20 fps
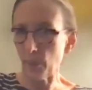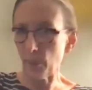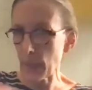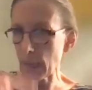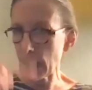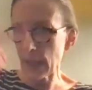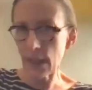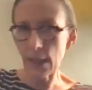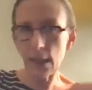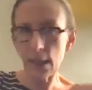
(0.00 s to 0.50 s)

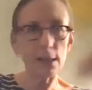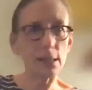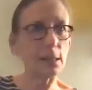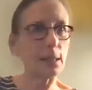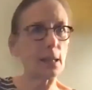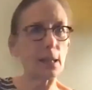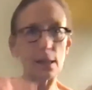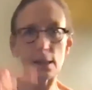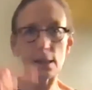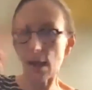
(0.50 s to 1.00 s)
minutes
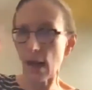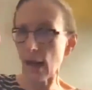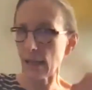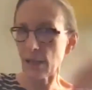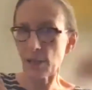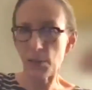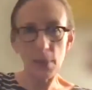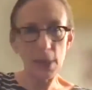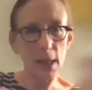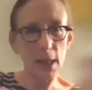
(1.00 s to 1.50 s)
and
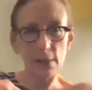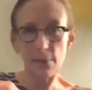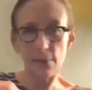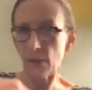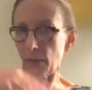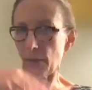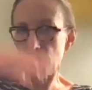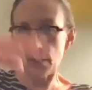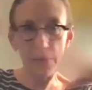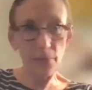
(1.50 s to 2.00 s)
document
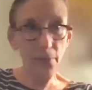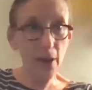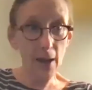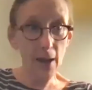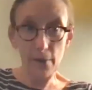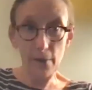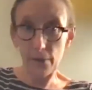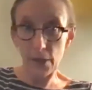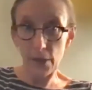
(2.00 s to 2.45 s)
55